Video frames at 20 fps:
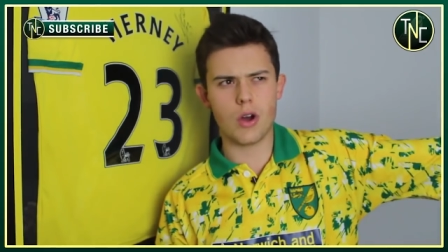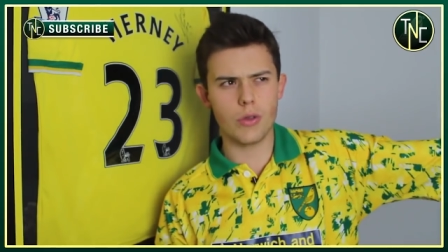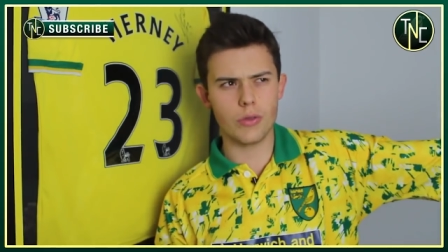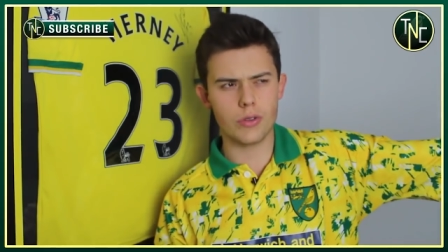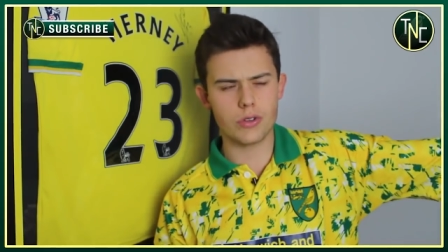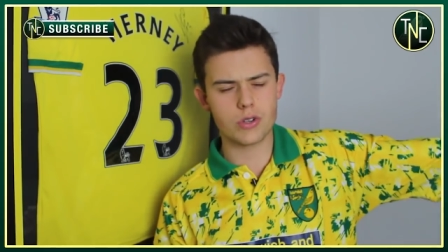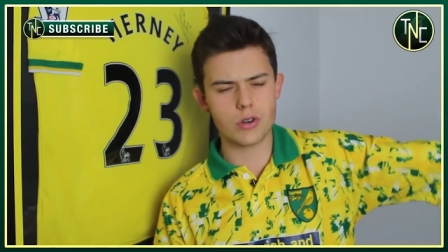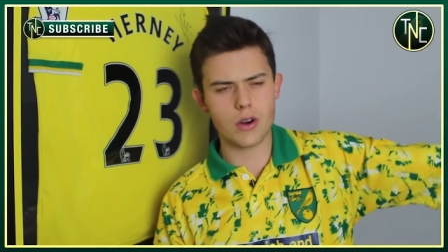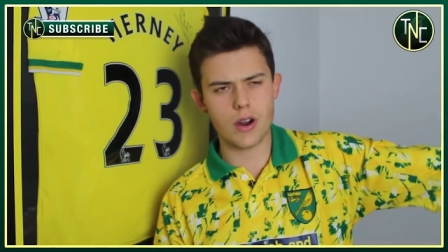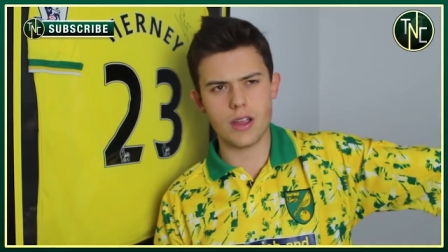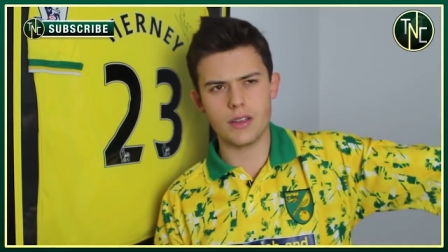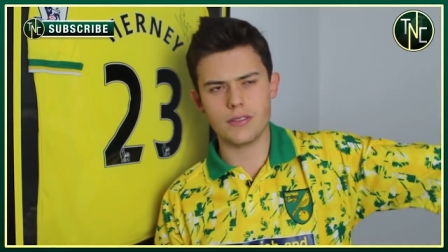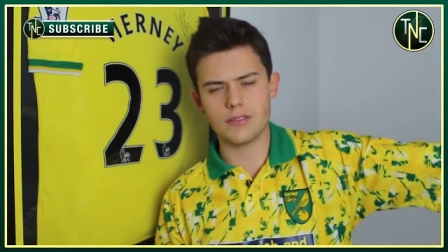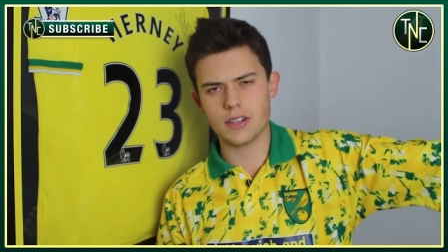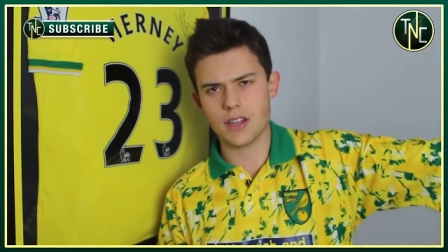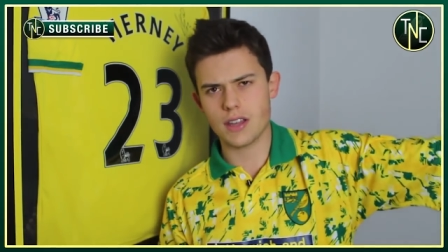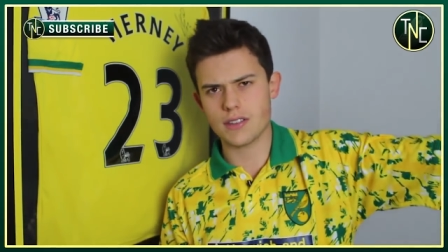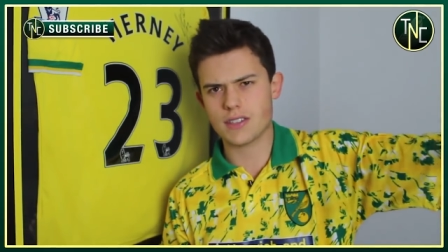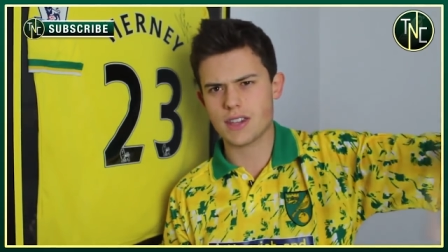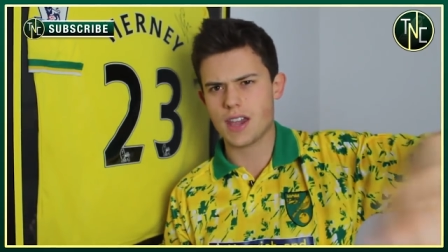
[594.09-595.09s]
on the train
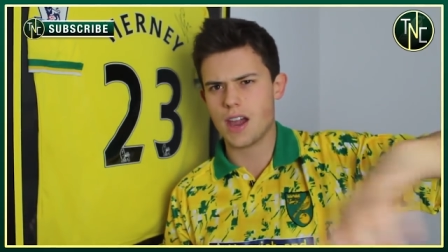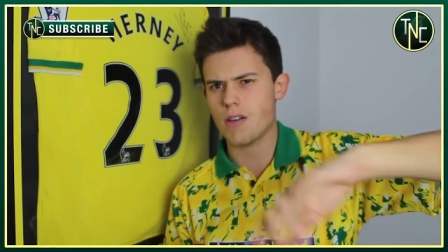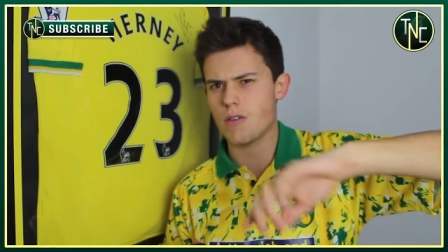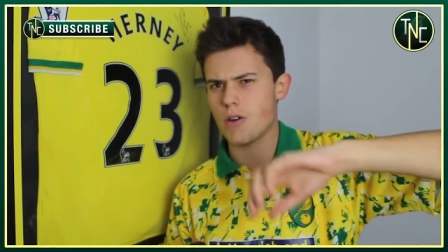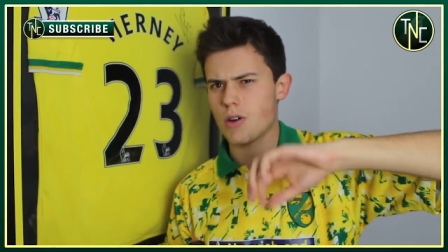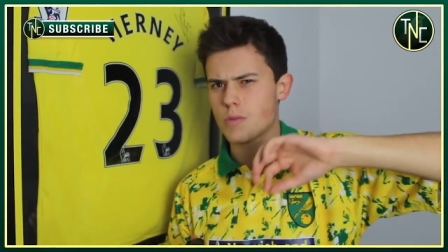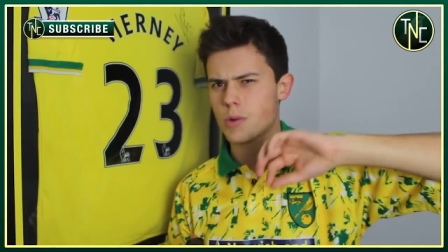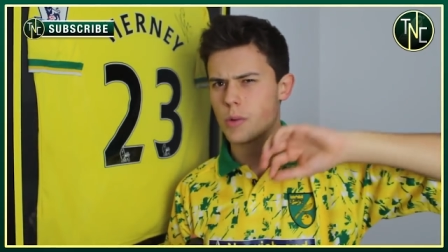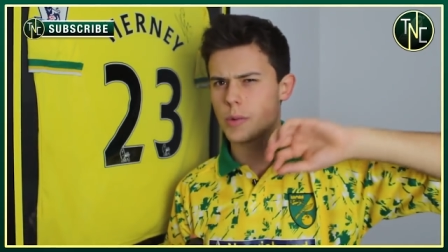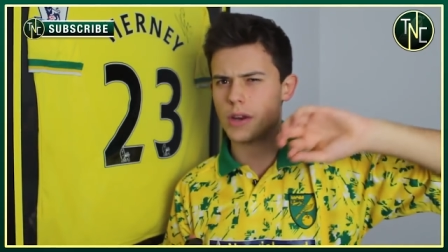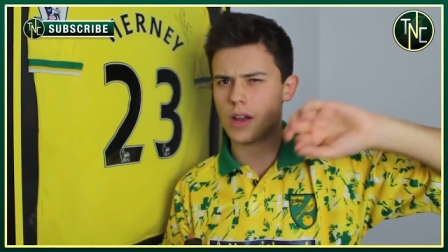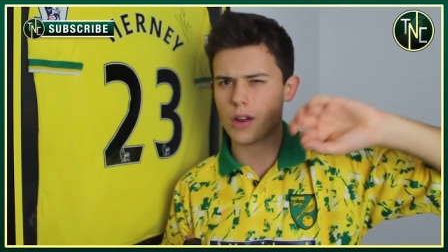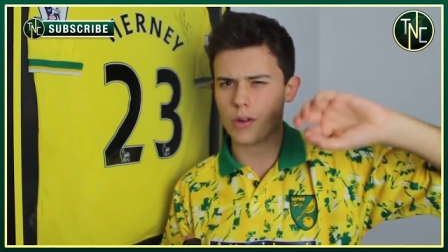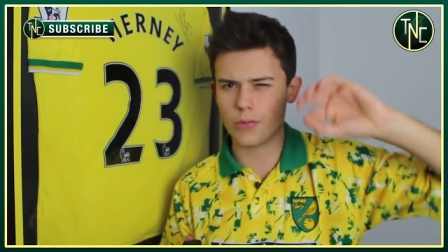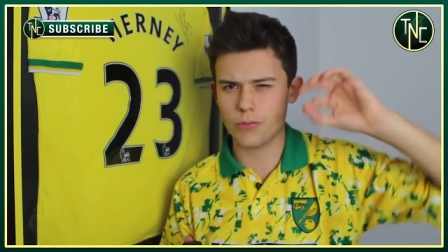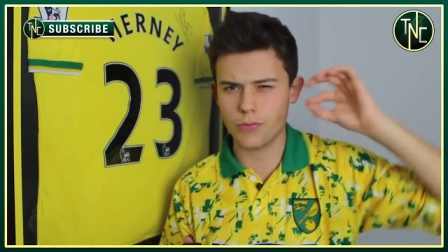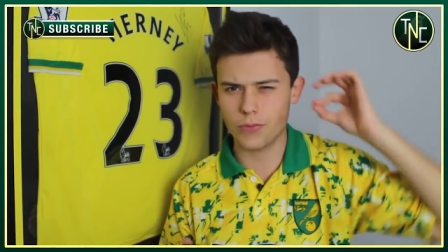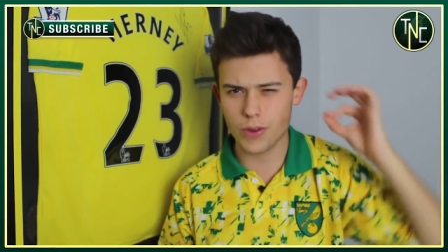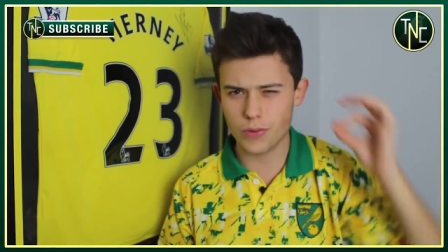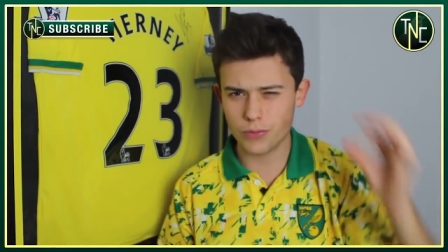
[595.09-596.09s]
to get to Cow Road, probably
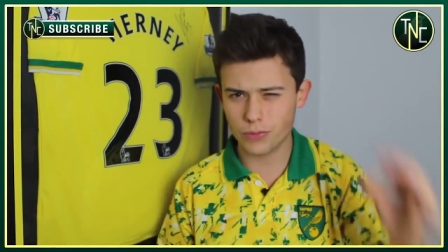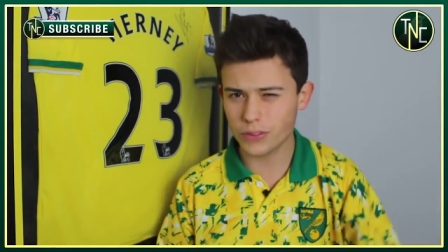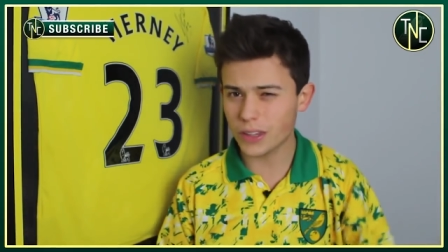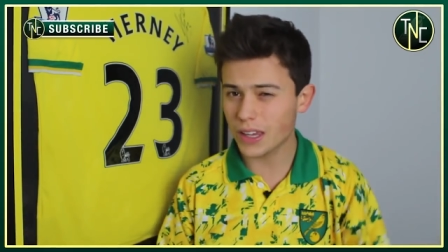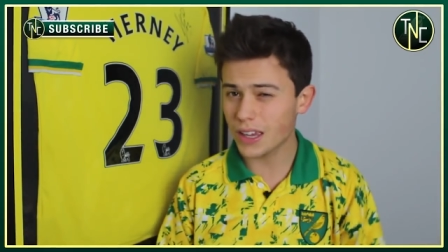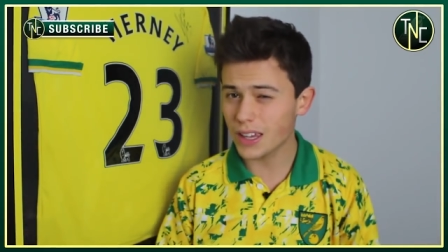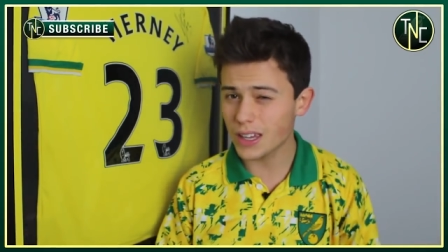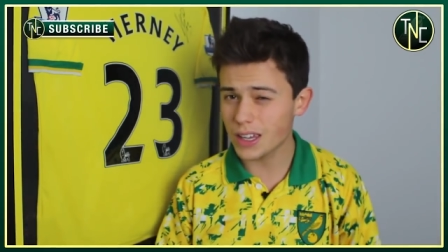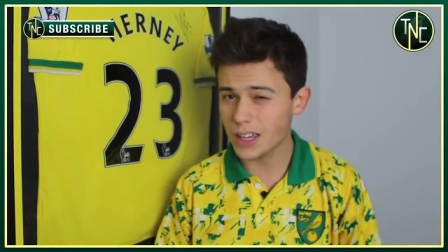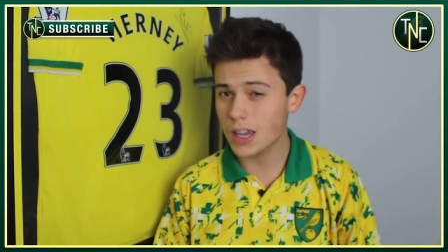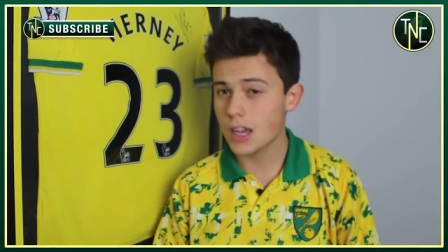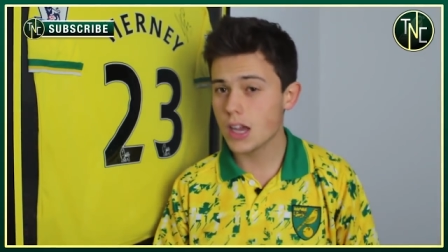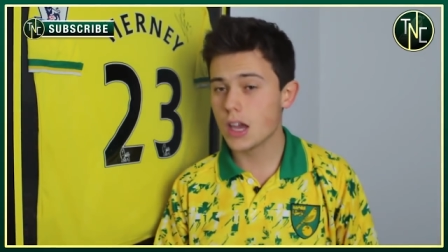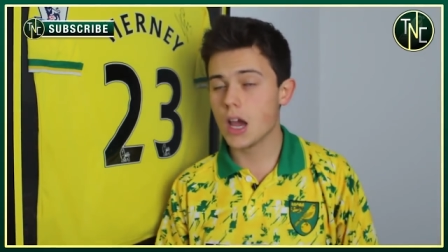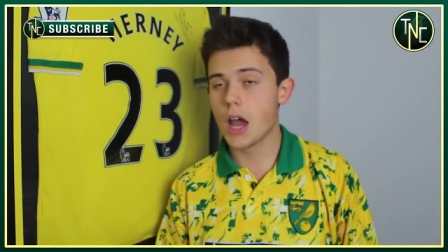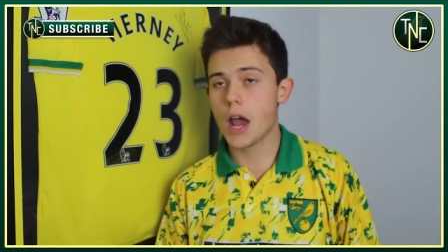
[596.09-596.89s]
like 50.